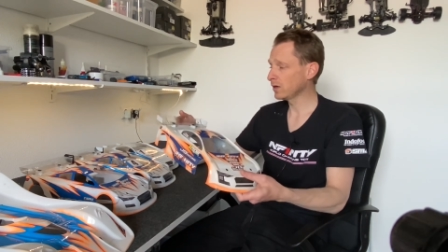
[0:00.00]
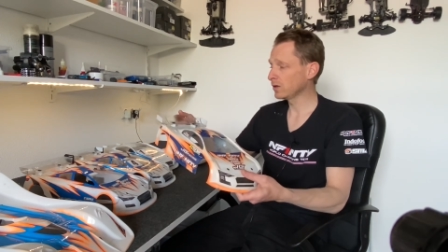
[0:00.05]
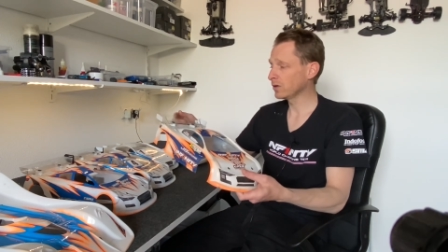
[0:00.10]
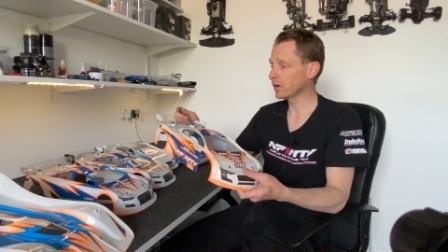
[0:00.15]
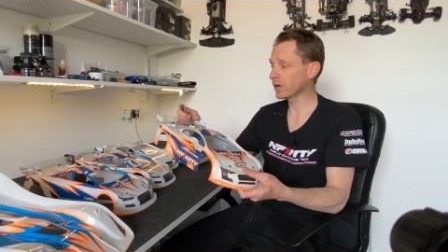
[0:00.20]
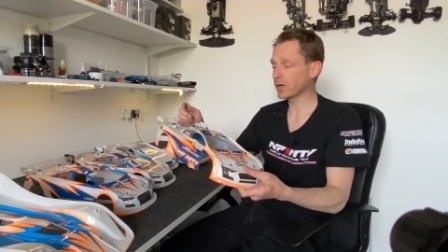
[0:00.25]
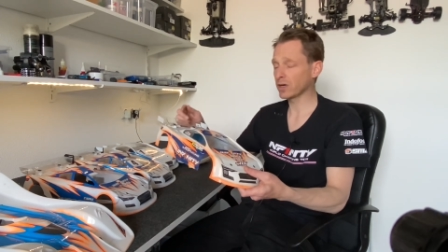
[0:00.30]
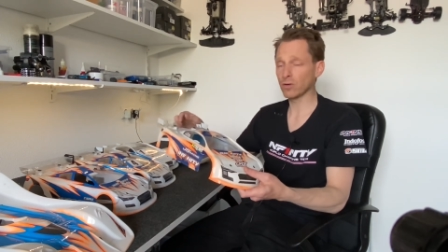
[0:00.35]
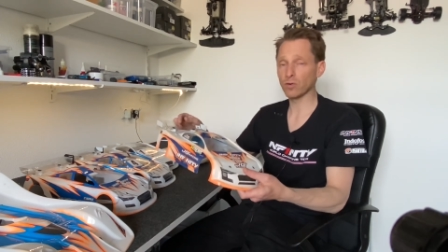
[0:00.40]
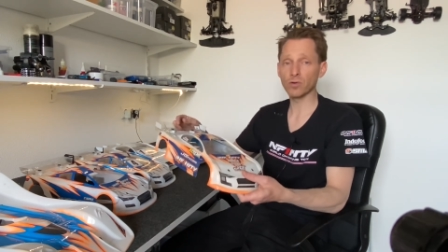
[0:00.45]

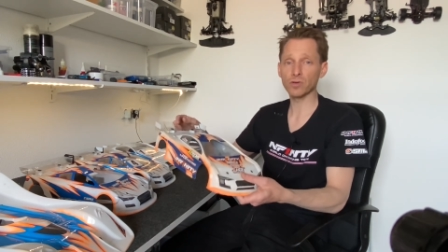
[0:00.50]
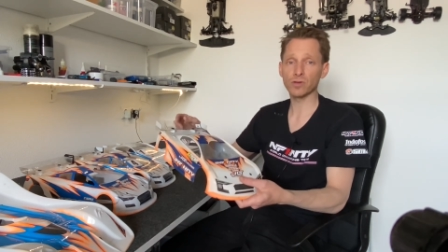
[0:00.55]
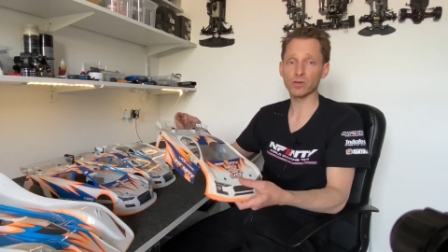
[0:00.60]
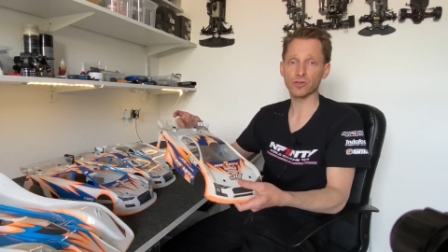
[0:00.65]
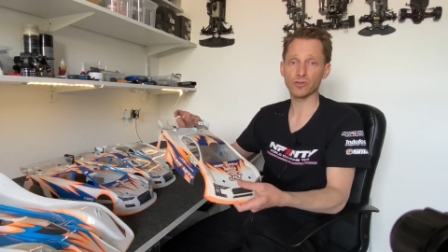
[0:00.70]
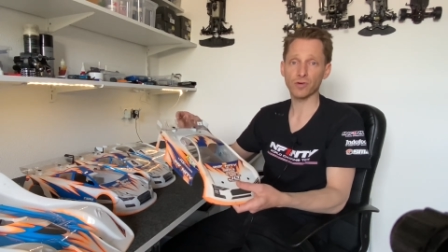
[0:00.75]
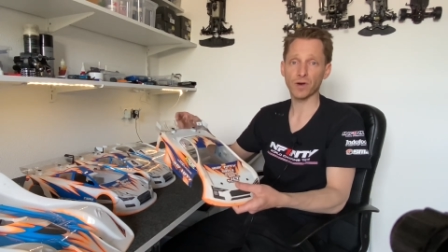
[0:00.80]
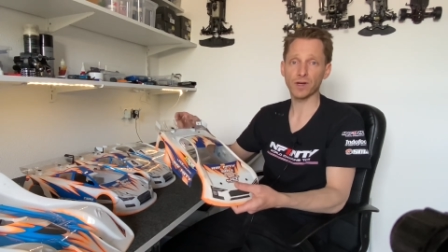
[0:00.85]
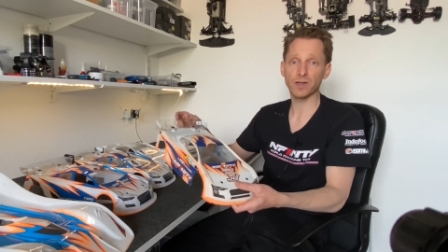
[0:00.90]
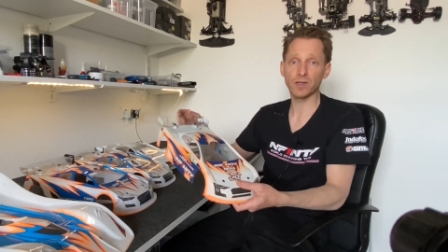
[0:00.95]
you can also
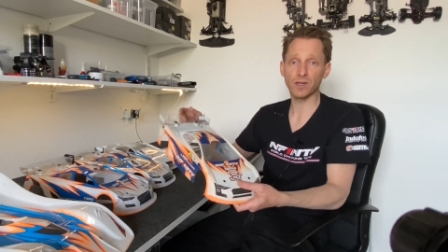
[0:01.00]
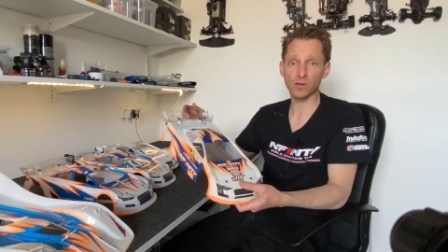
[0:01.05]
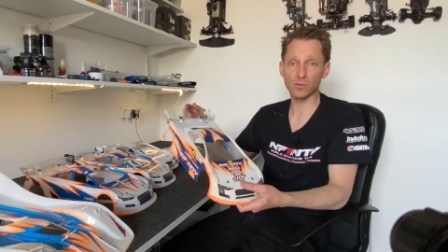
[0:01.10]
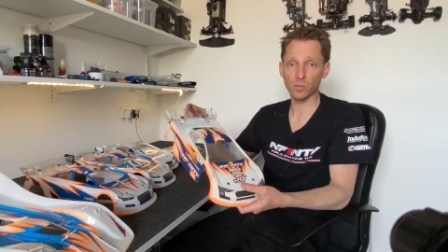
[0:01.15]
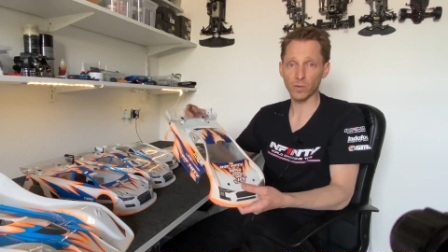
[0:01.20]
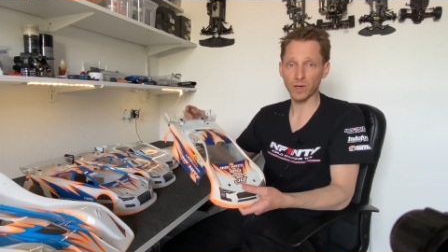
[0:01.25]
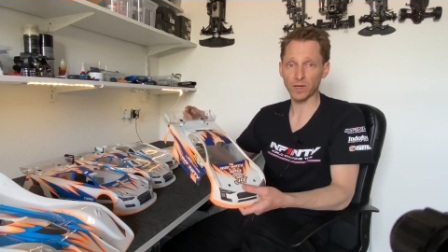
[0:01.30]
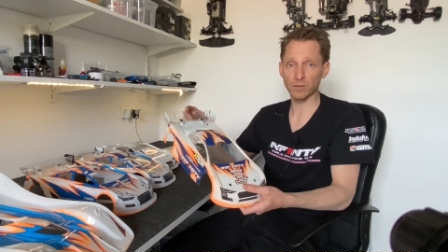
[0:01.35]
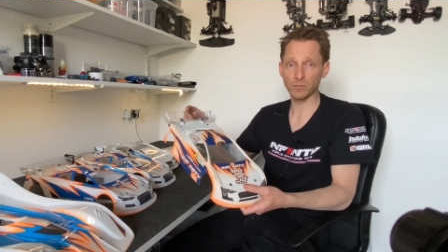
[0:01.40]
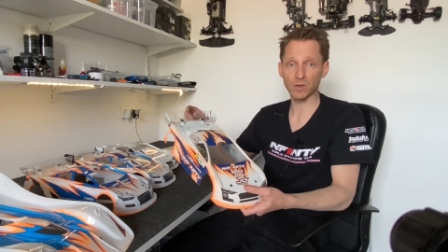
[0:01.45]
try this
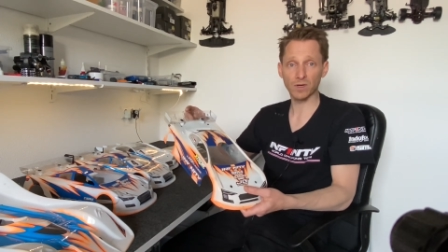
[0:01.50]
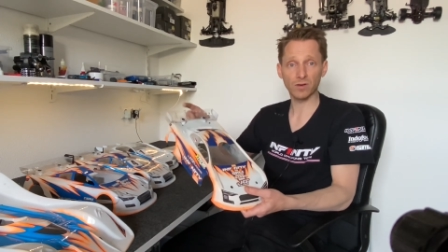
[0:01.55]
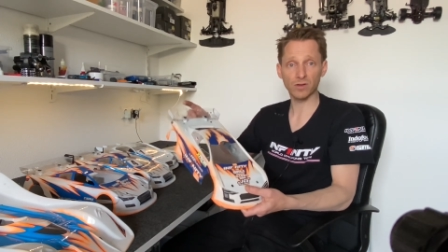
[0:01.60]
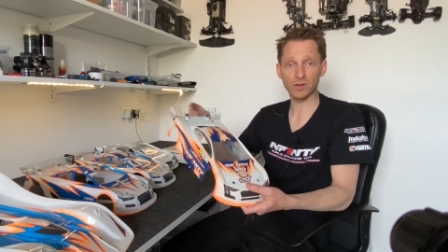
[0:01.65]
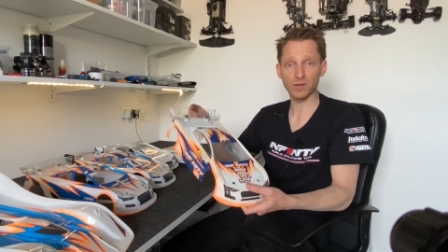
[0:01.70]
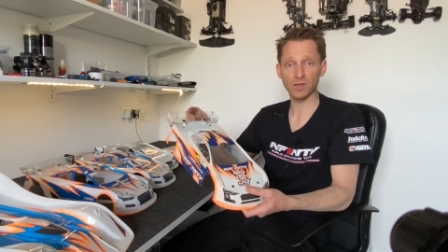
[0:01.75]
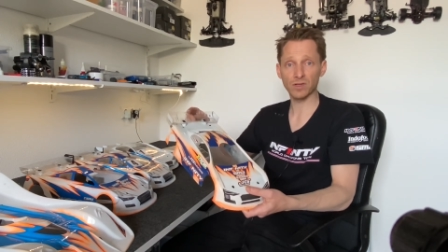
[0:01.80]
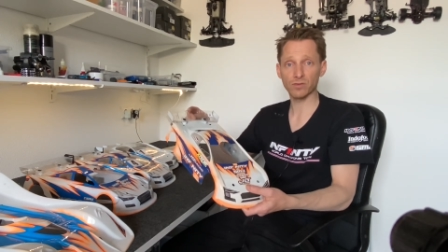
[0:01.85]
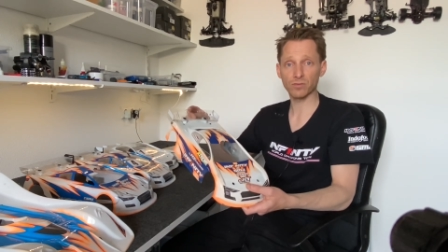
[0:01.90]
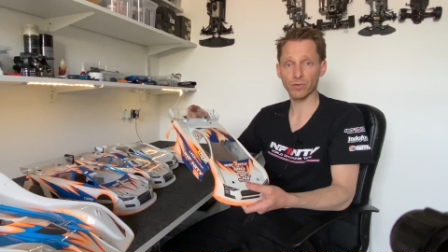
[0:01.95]
wing, because
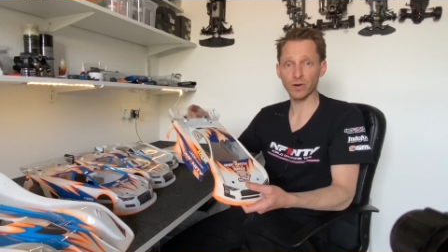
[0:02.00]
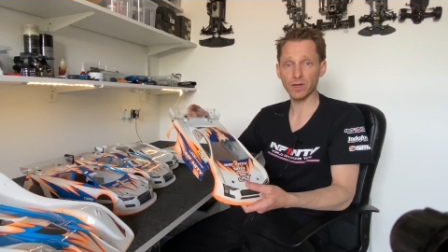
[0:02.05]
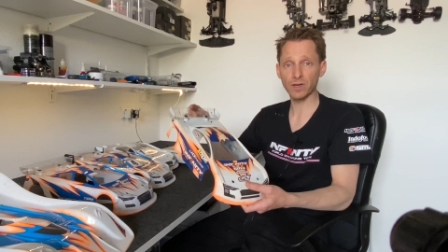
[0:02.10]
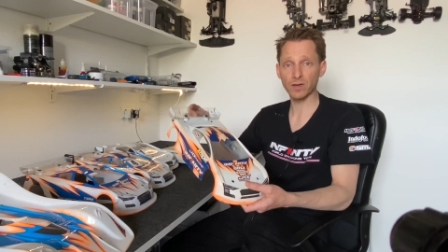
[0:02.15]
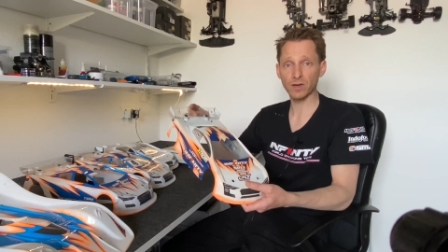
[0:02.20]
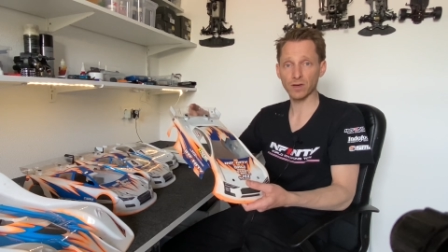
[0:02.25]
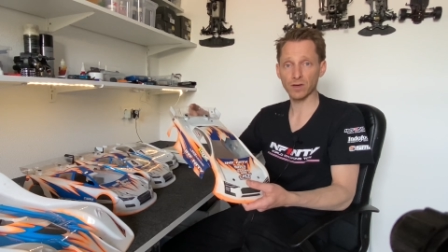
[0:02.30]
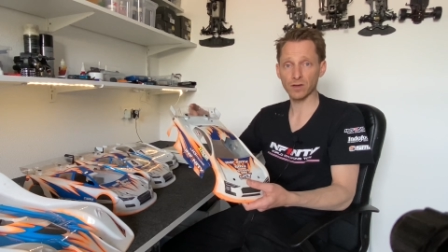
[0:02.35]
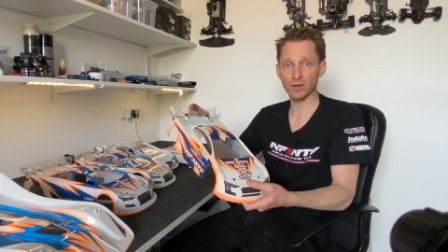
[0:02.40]
this wing